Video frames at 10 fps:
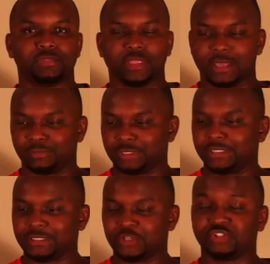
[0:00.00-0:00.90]
that
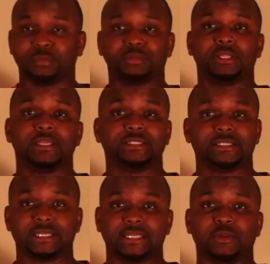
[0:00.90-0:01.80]
PlayStation Plus
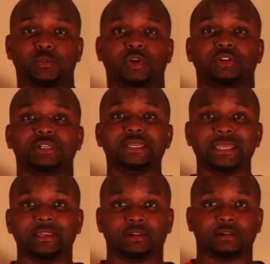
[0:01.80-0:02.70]
is anywhere
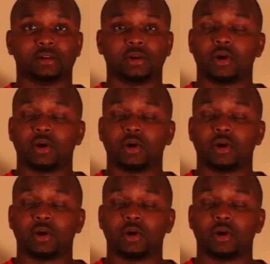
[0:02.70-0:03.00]
near,